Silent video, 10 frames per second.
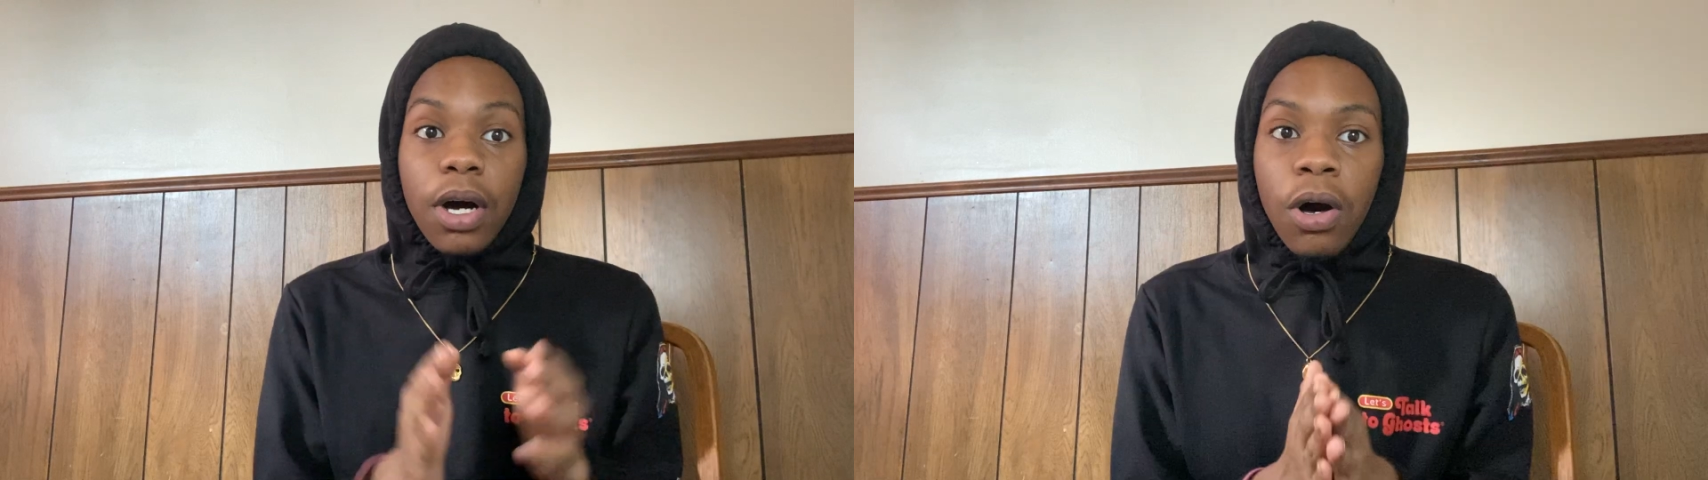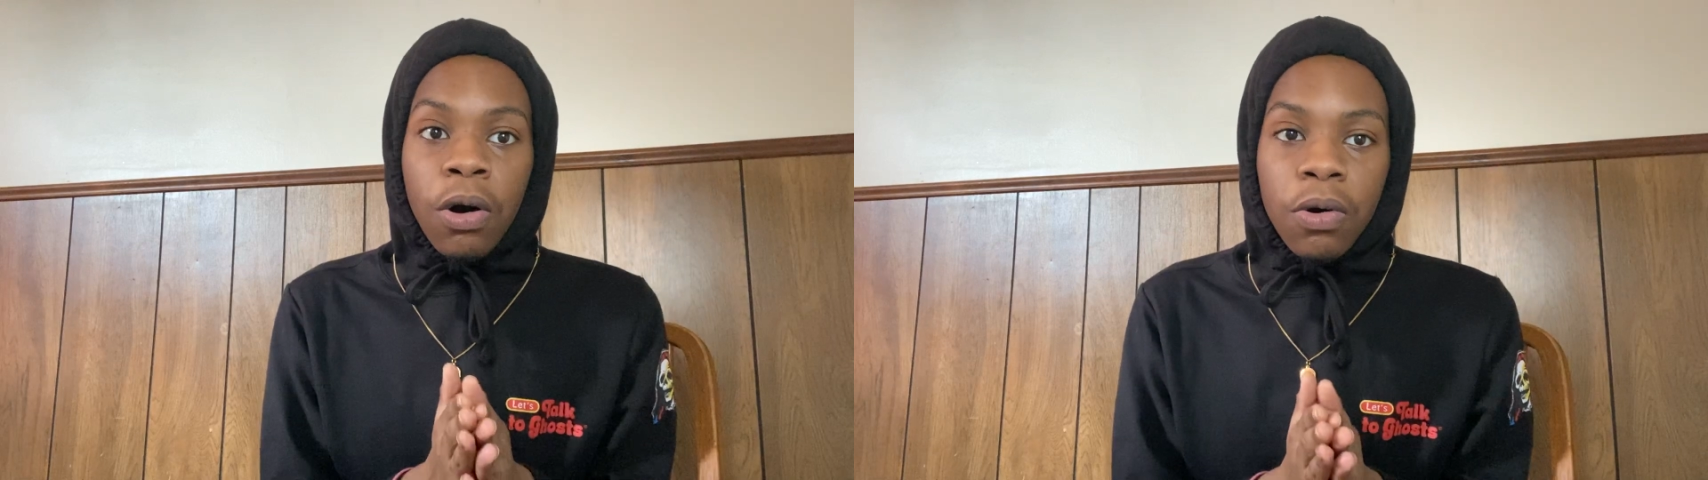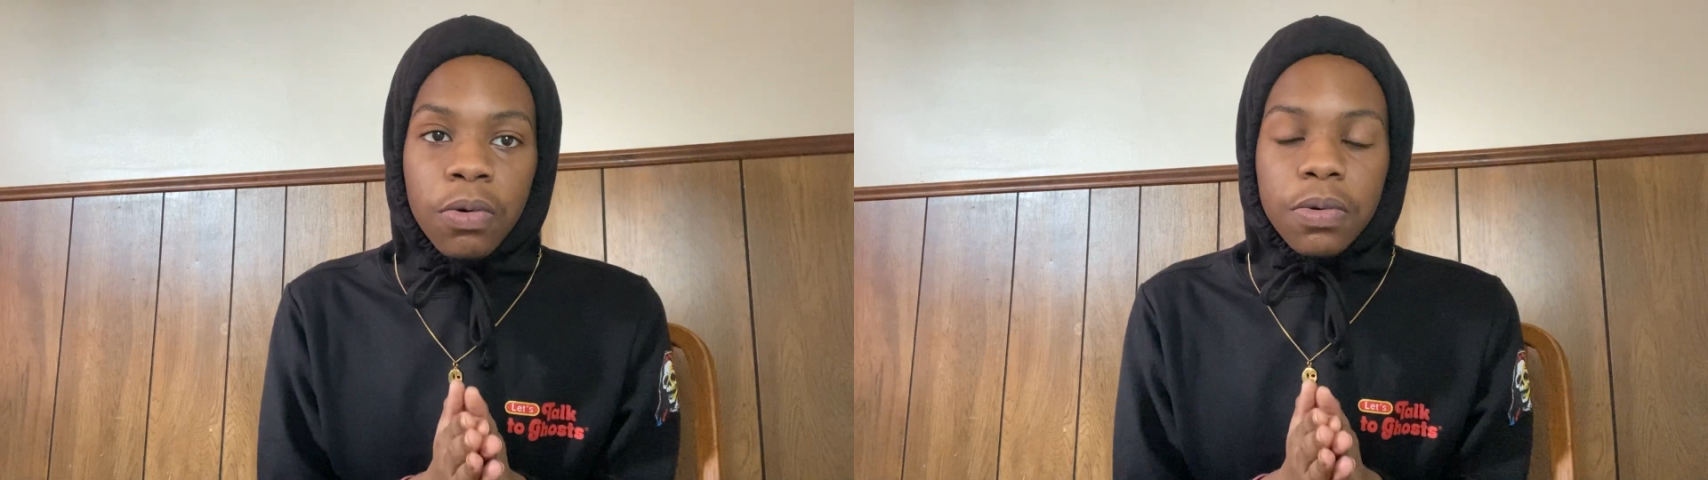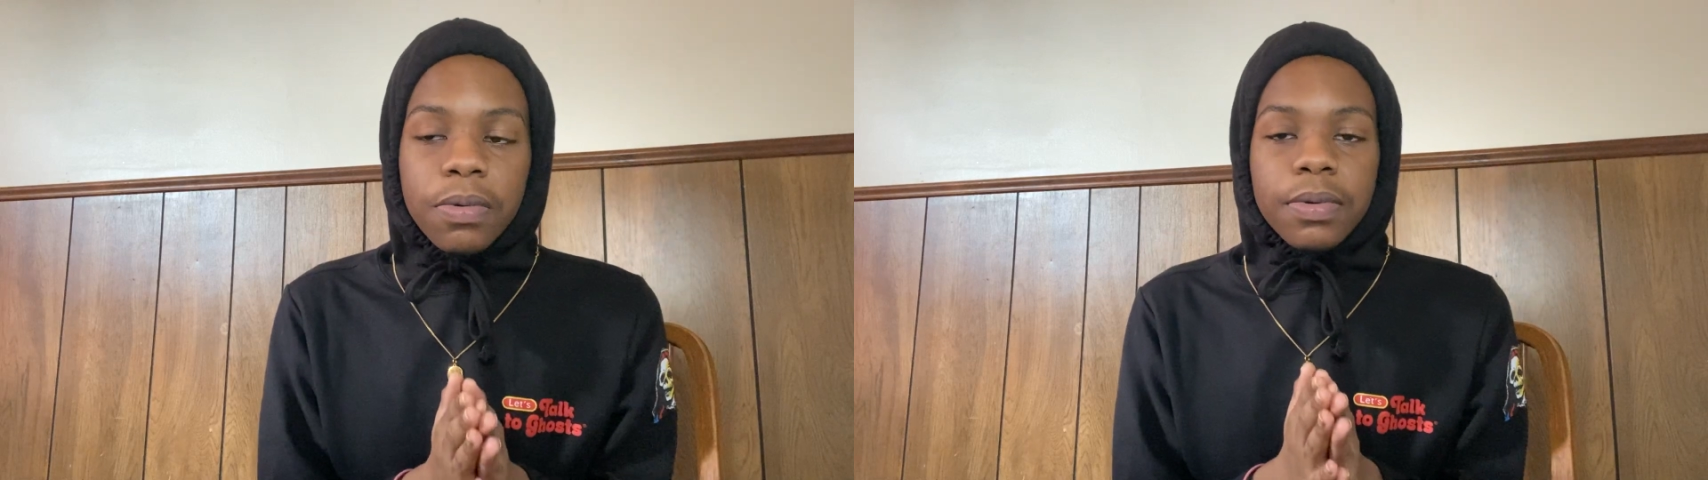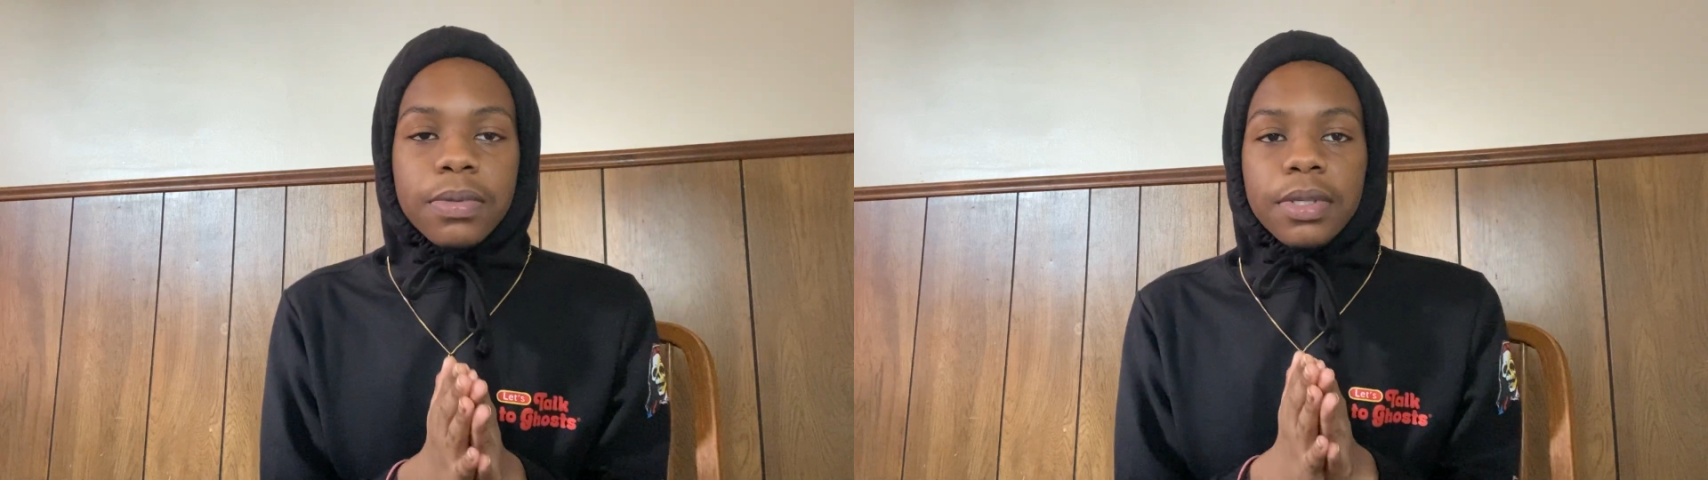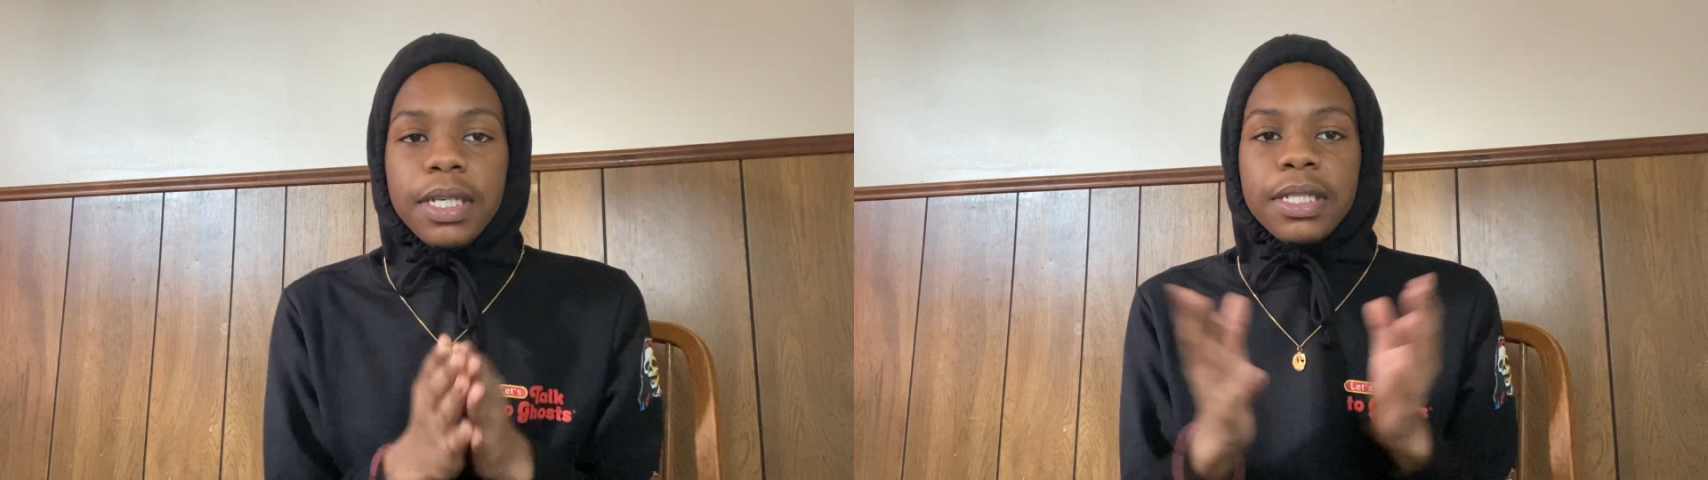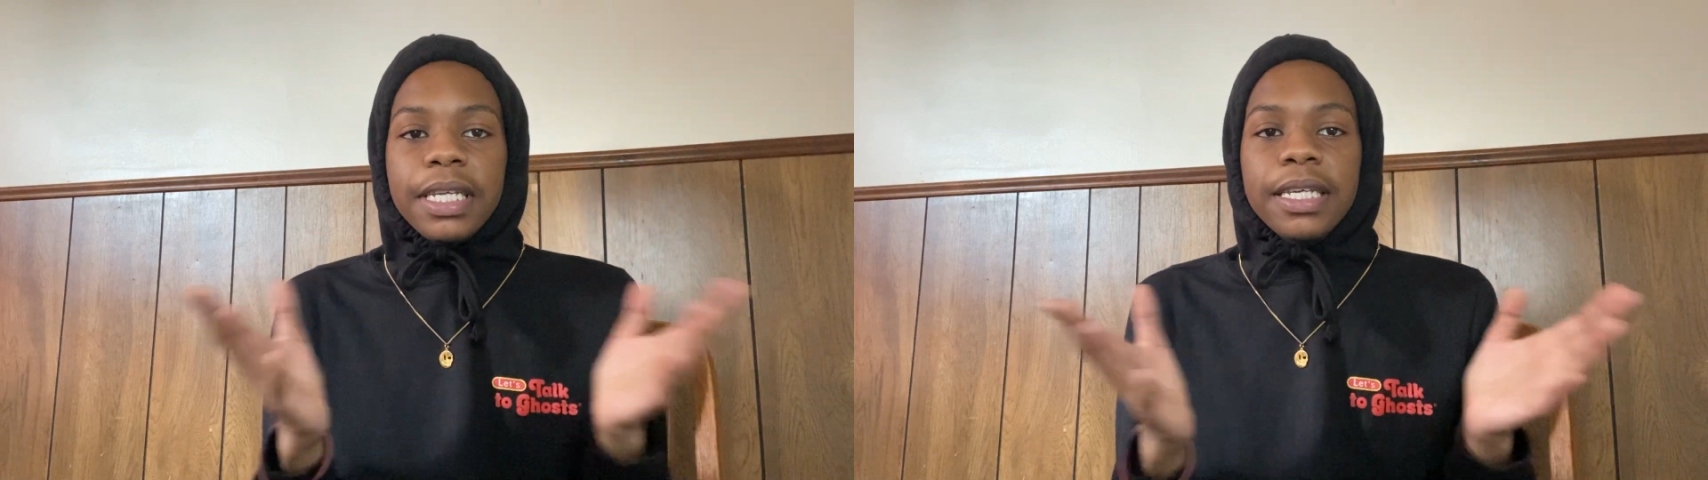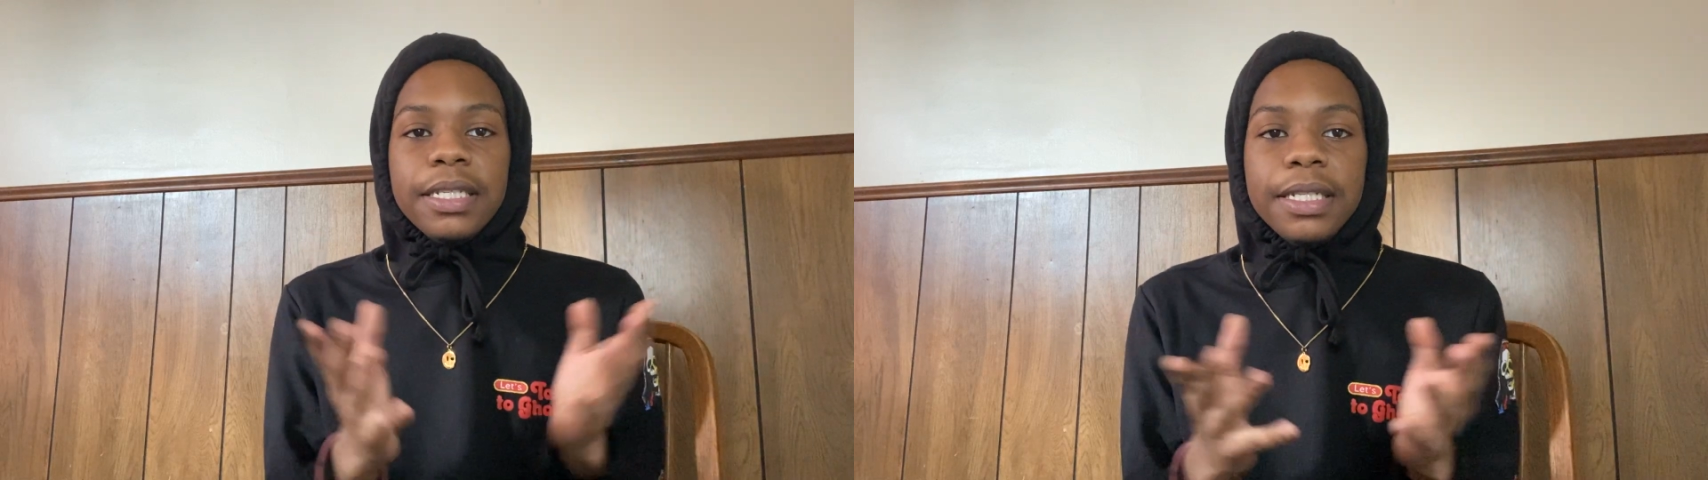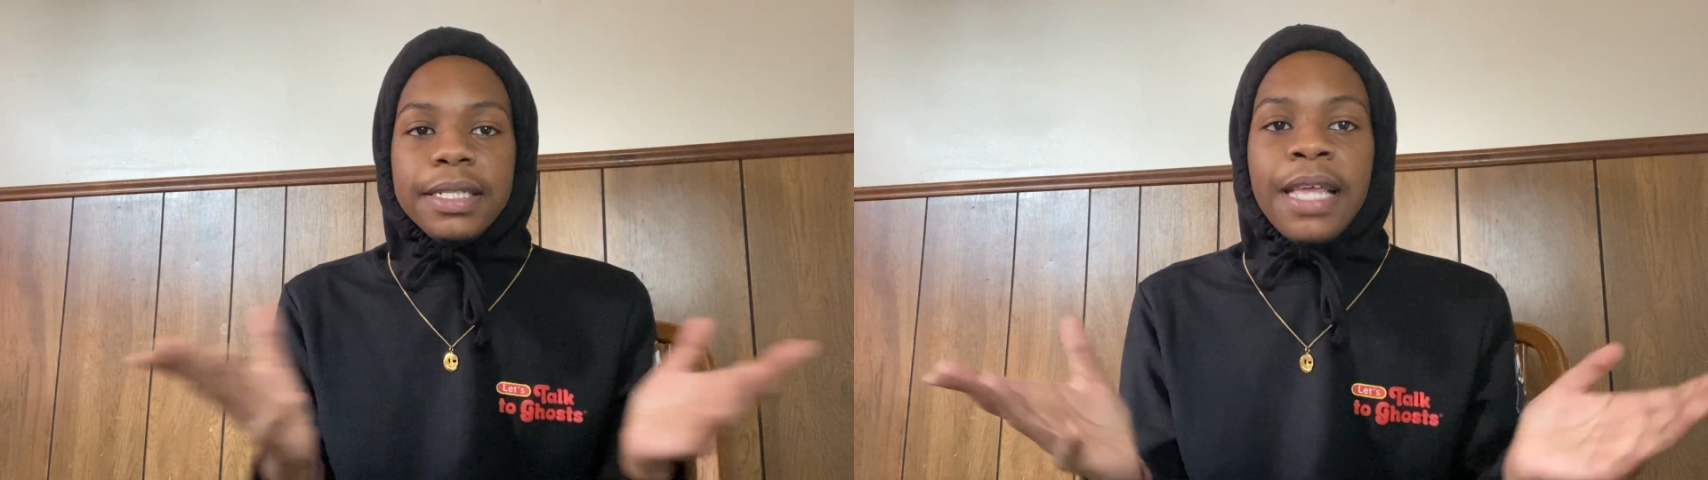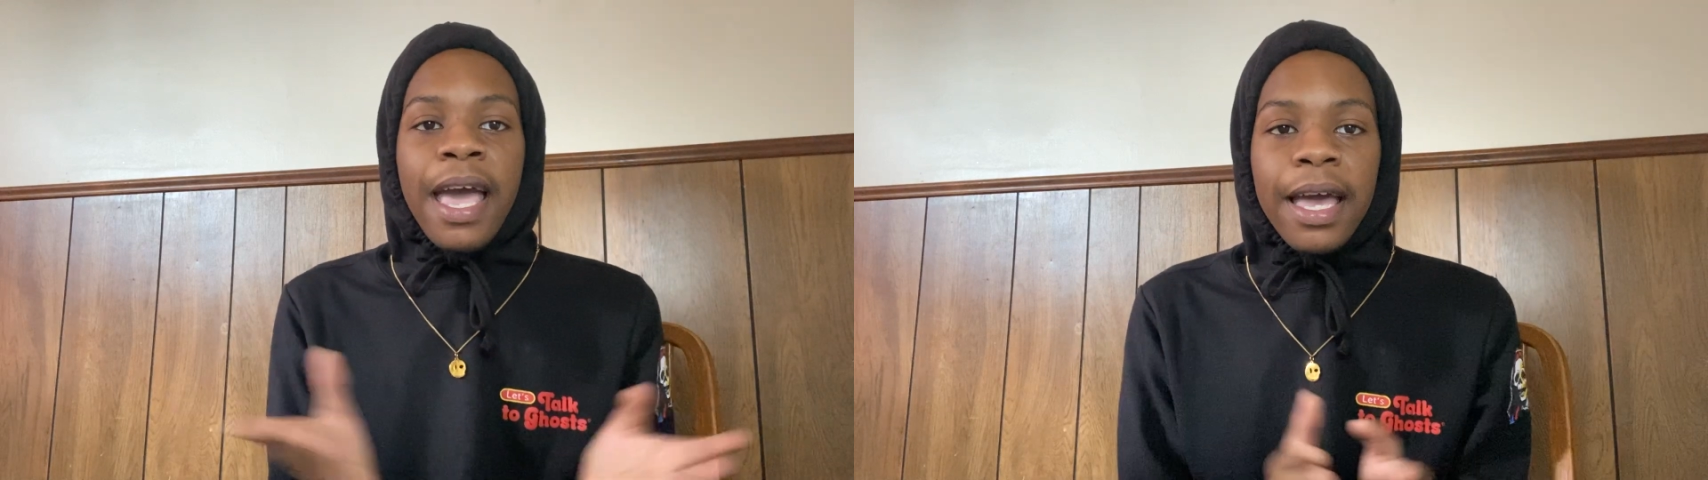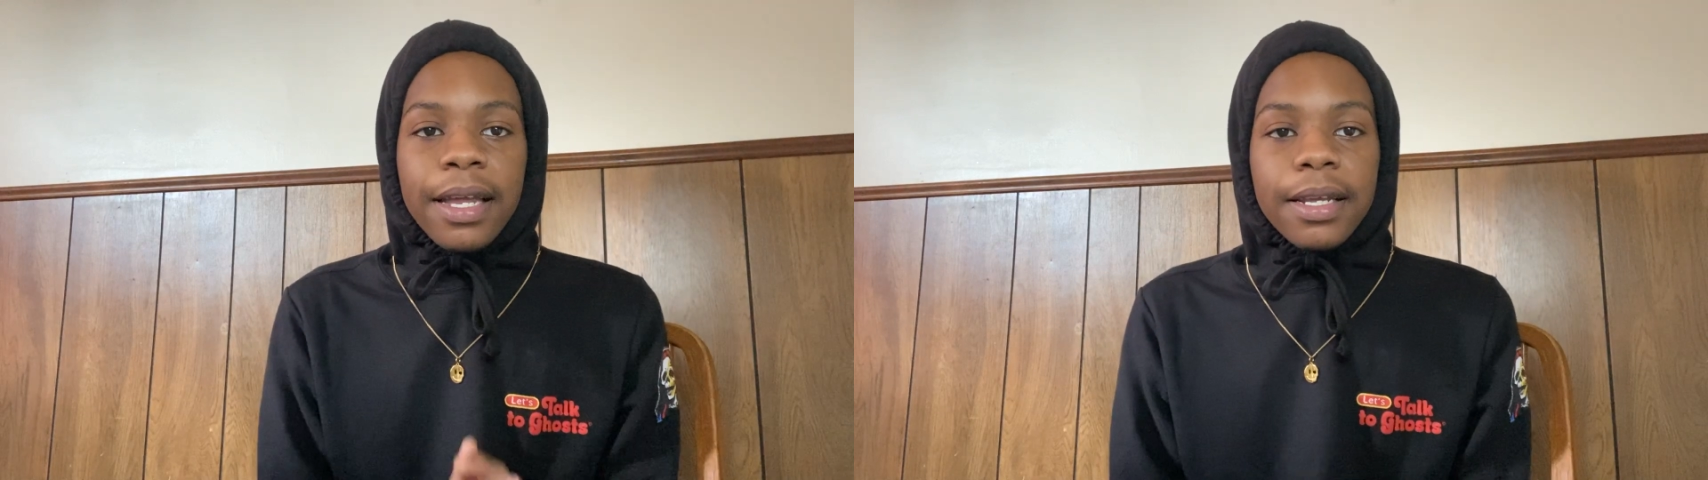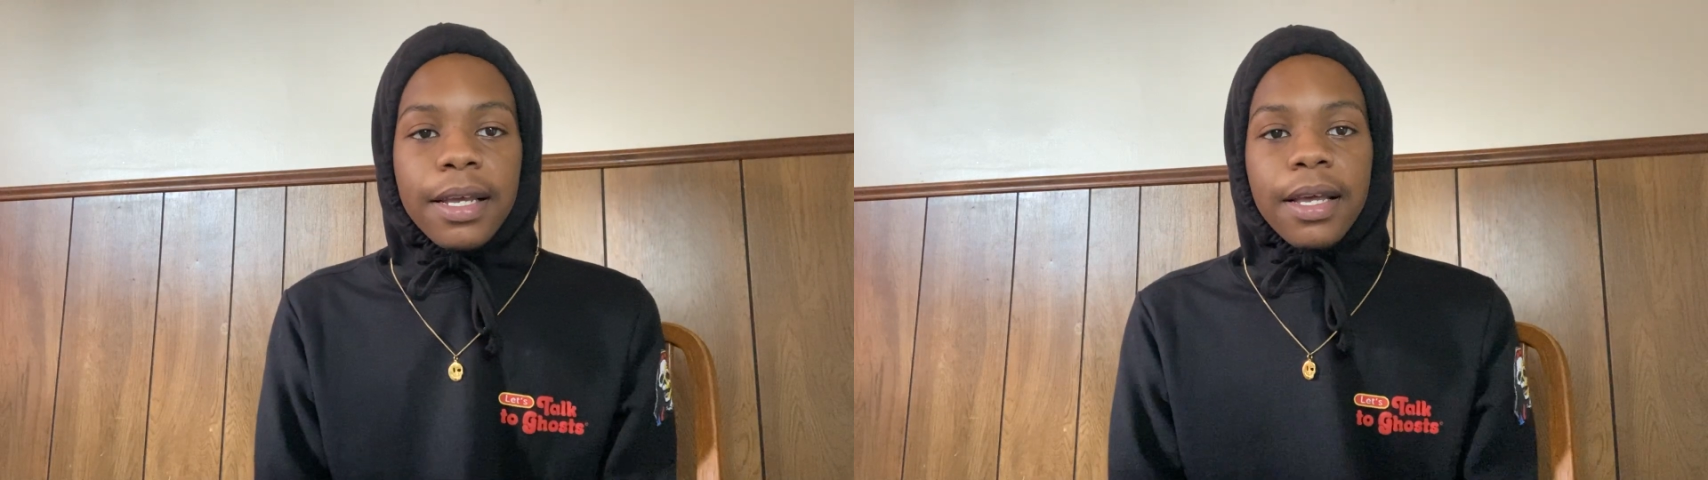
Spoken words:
Oh, he's this, he's that.